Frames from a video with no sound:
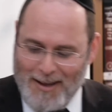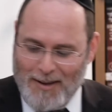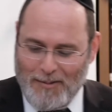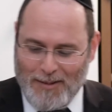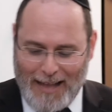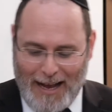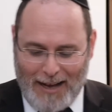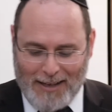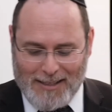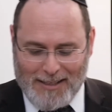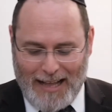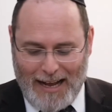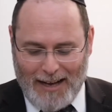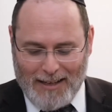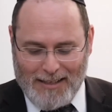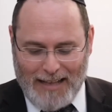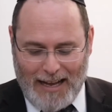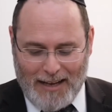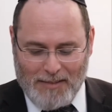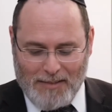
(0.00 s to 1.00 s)
but
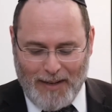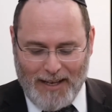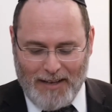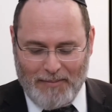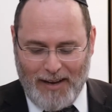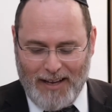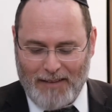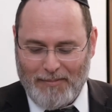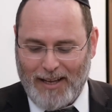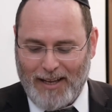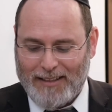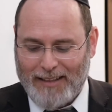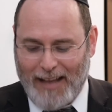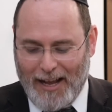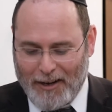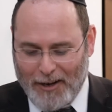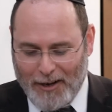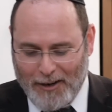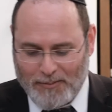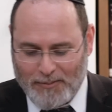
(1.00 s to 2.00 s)
that was my
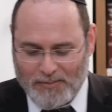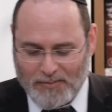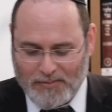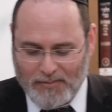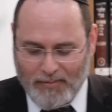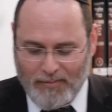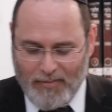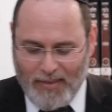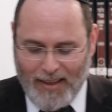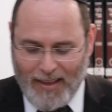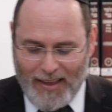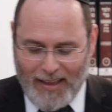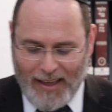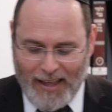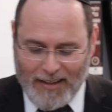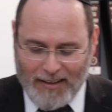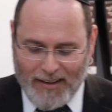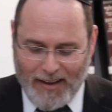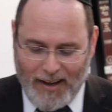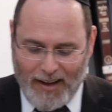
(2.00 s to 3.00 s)
letter,
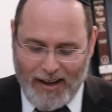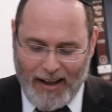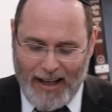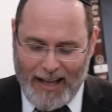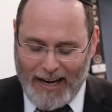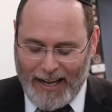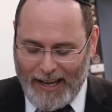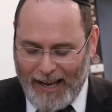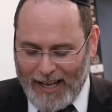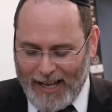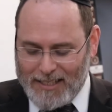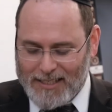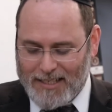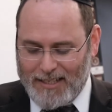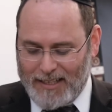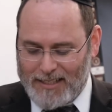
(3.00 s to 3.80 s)
and I asked.